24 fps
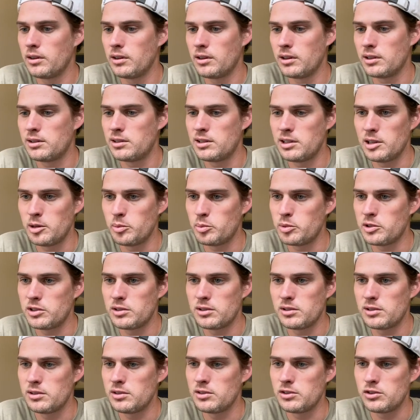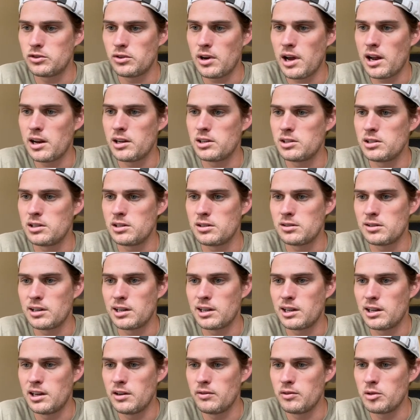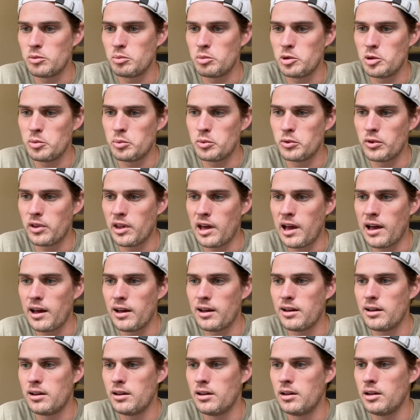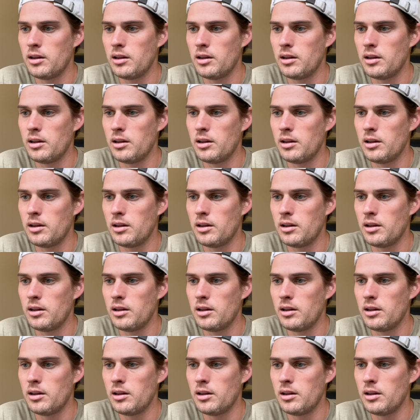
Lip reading: the tips and strategies, like giving people that,